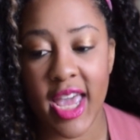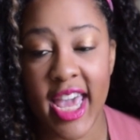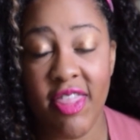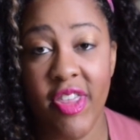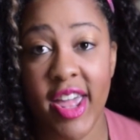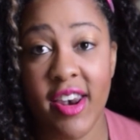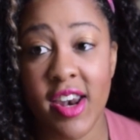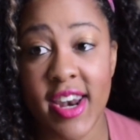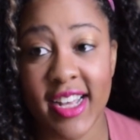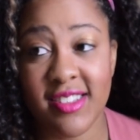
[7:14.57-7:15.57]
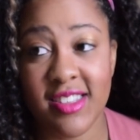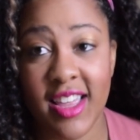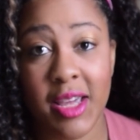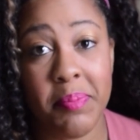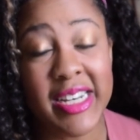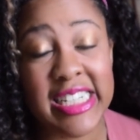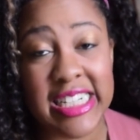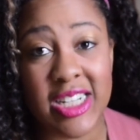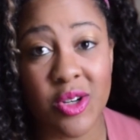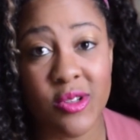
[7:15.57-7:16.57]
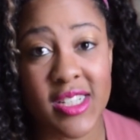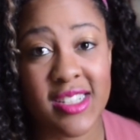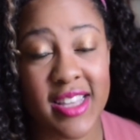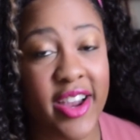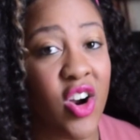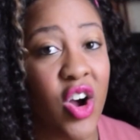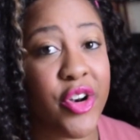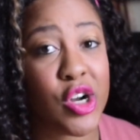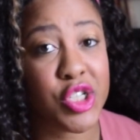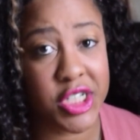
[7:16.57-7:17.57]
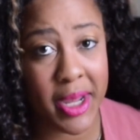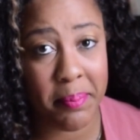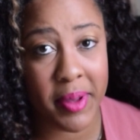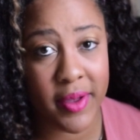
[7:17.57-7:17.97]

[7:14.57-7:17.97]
And then next thing Binti knows is they are on her ship.